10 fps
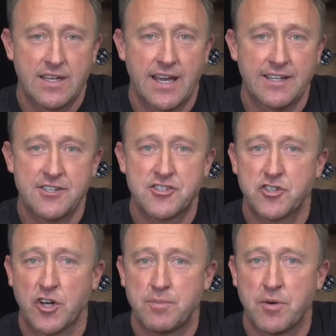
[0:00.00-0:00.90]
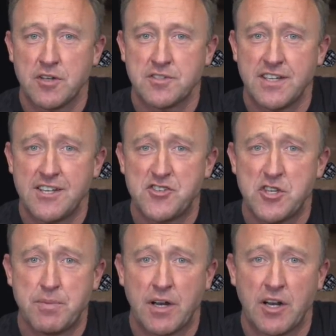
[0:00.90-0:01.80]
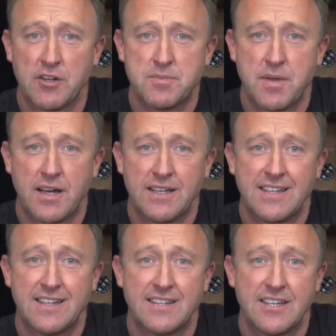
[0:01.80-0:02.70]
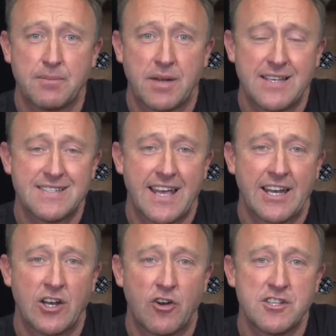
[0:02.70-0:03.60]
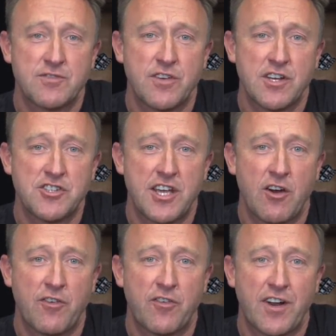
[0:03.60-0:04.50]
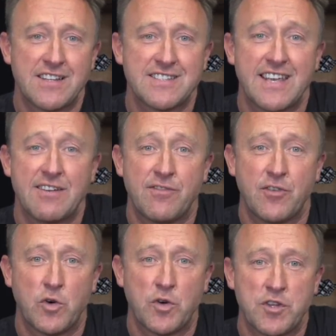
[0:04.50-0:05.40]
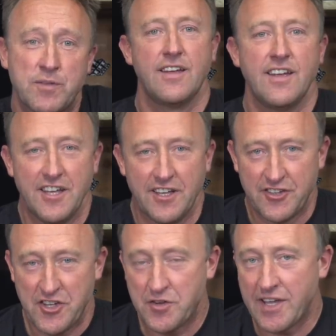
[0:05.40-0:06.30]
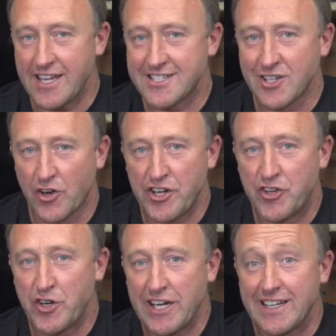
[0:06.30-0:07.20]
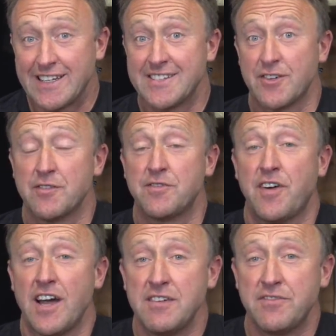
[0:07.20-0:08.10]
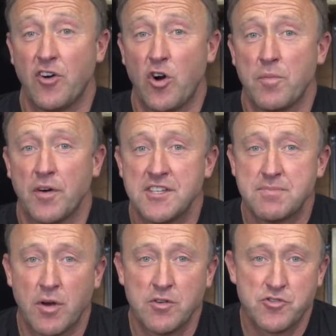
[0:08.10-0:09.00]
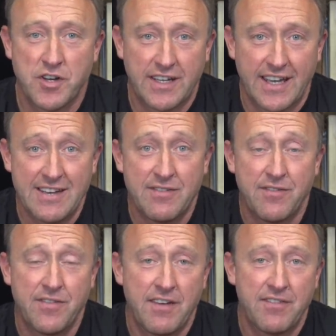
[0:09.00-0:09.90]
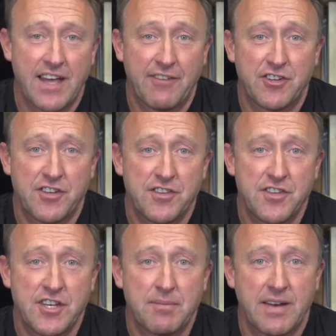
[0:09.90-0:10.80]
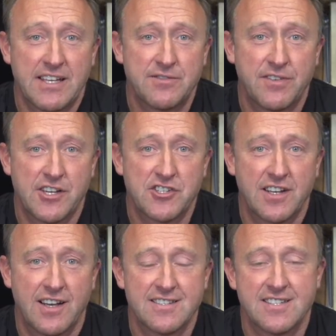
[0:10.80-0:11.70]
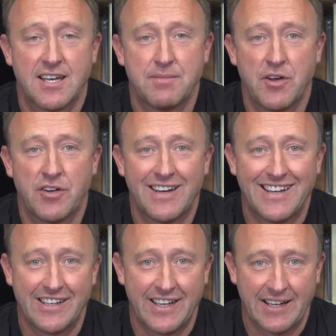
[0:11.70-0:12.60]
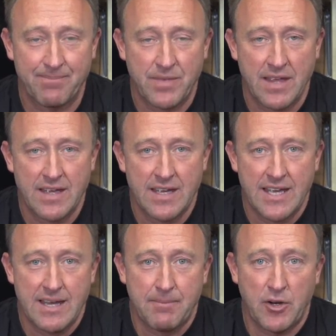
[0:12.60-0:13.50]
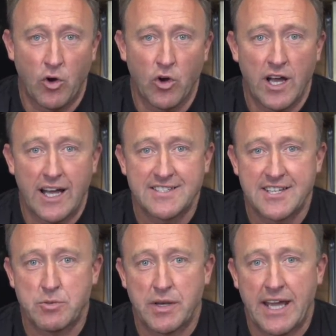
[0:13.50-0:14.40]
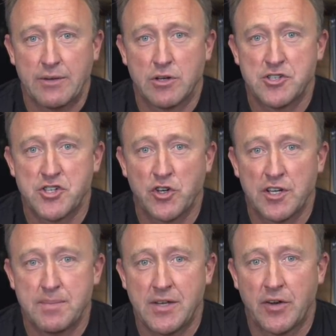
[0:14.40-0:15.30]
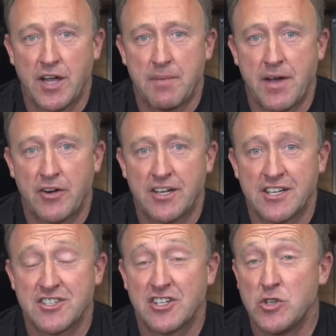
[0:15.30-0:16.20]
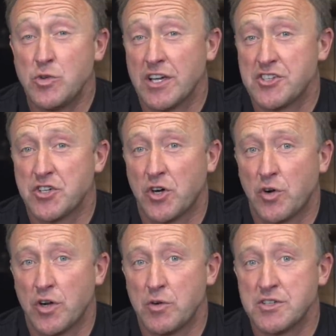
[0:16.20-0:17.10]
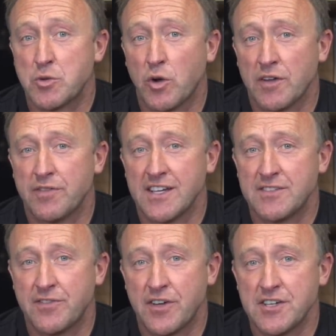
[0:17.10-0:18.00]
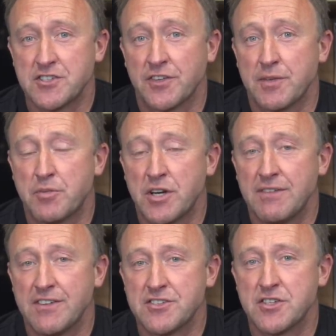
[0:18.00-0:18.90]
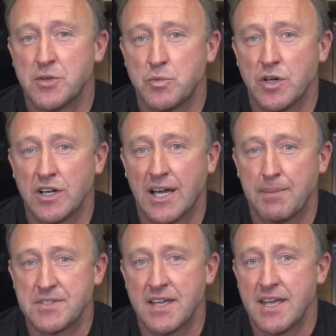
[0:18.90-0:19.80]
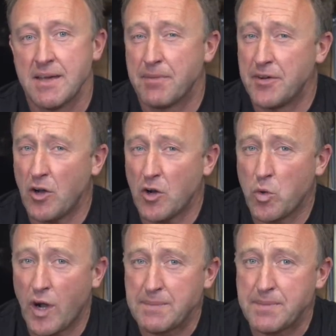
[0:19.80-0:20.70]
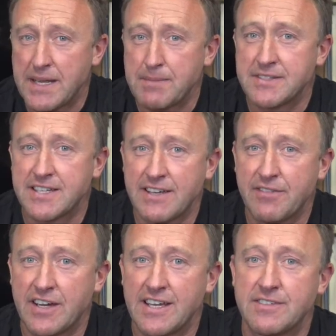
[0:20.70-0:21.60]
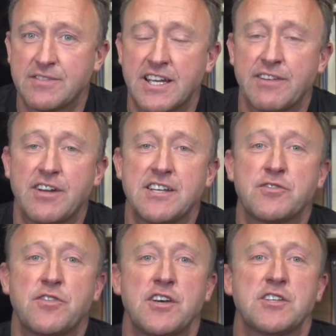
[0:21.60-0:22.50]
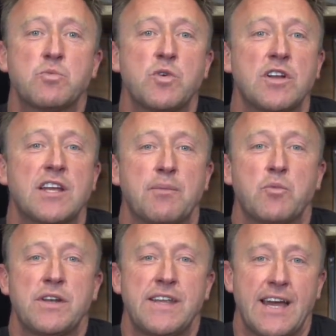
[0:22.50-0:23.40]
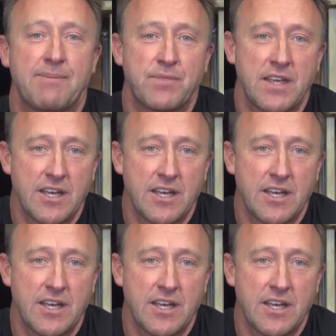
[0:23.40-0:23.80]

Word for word: Canyon's Troy Brosnan is super close behind in third place, and Loris Vergier of France in fourth. The UK's Laurie Greenland is on fine form on his Mondraker in fifth after a third place finish last time out in Leogang. But all eyes this weekend will surely be on America's Luca Shaw, who has qualified first on the previous two World Cups, but not quite been able to deliver his, deliver his first World Cup win yet.